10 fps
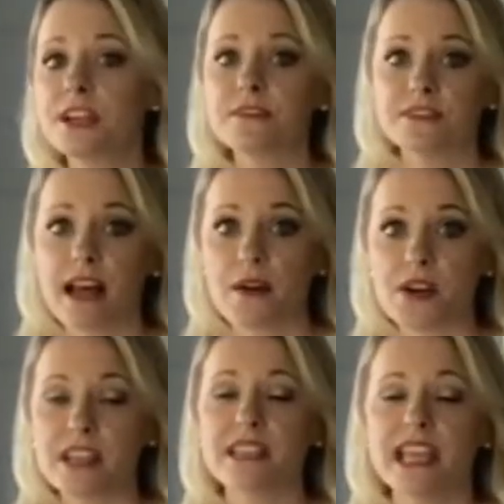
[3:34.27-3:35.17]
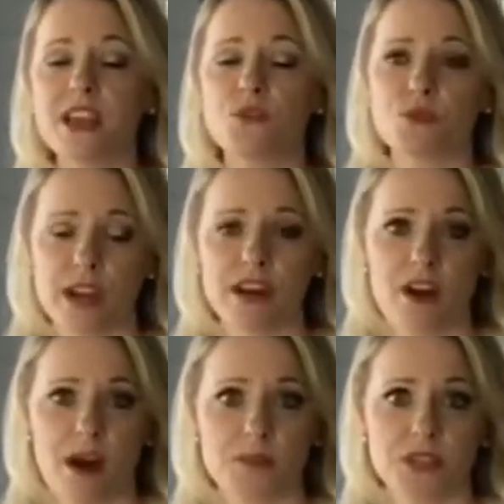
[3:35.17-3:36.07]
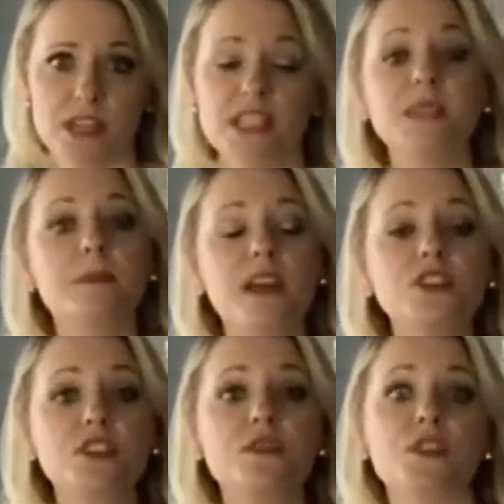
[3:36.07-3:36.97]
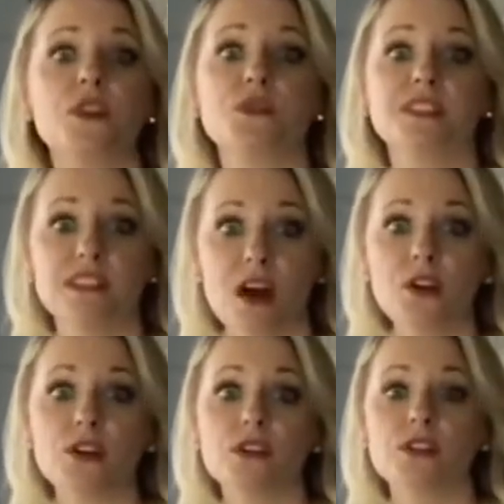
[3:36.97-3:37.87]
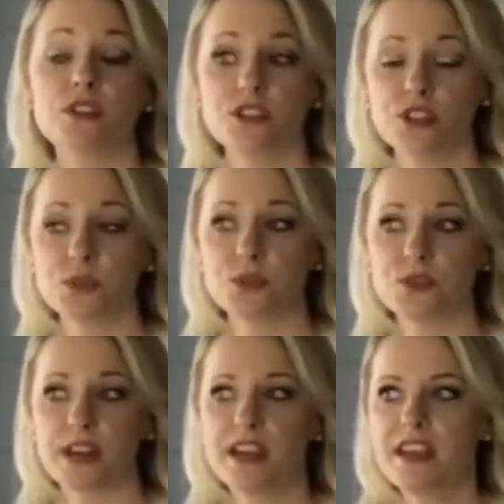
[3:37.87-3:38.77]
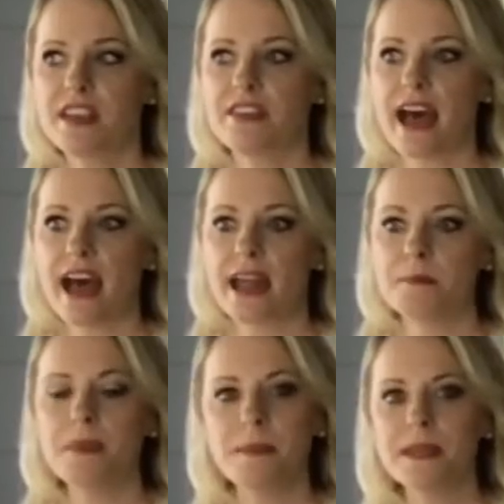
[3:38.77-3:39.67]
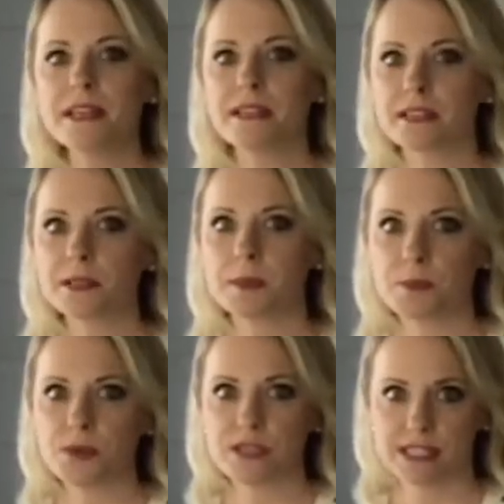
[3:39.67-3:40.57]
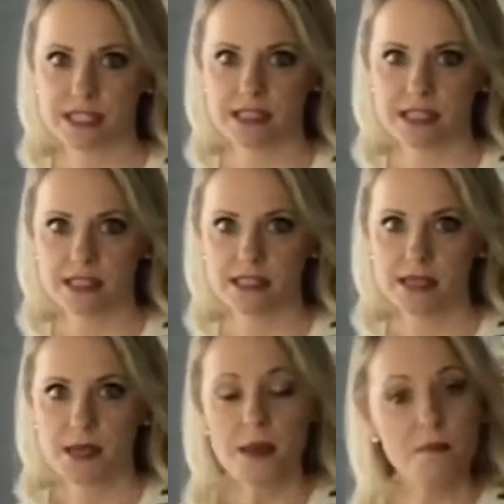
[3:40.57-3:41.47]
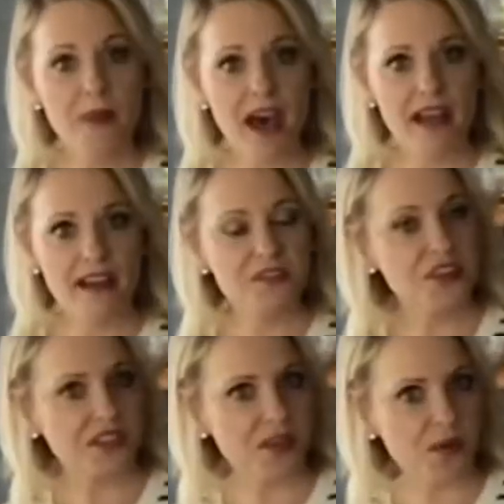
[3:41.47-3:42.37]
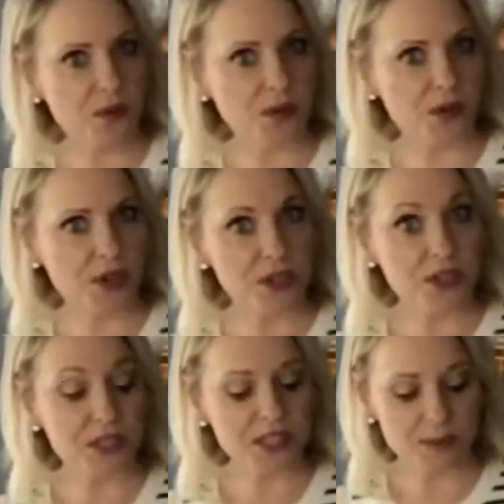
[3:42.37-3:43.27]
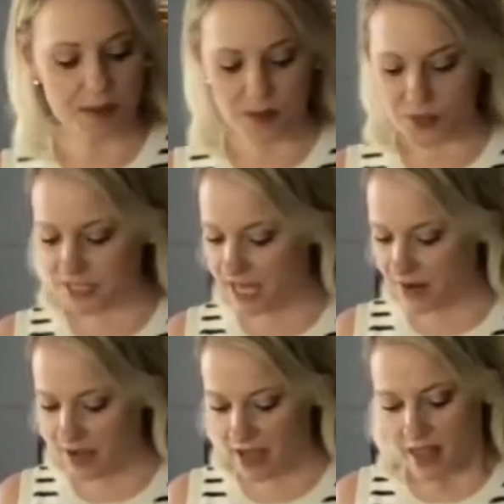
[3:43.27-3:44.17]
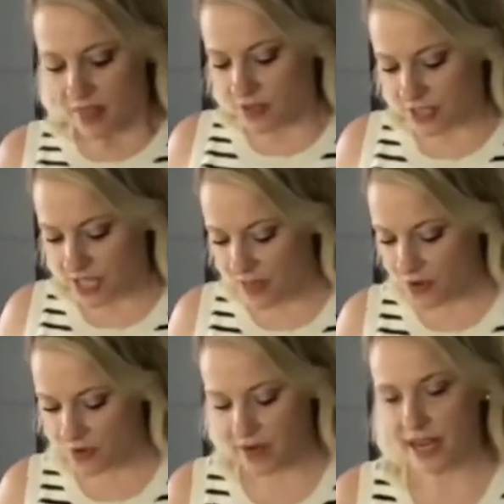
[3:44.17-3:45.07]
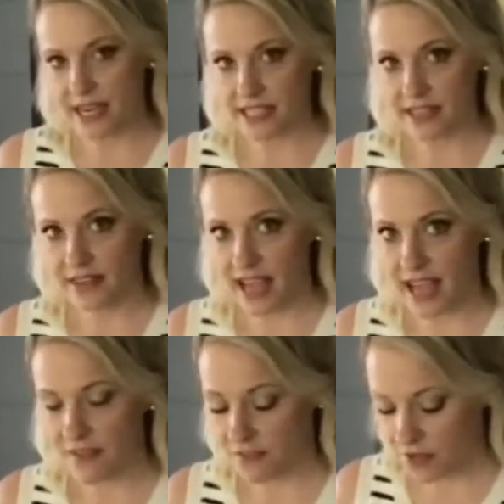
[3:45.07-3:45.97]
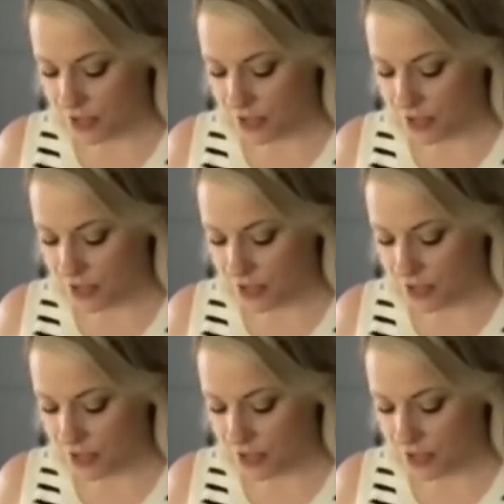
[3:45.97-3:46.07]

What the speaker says: flower is a great option, especially for those younger children that maybe need a little bit more assistance. But if you're a little older and you're a little bit more daring, there's another great idea that I have for you.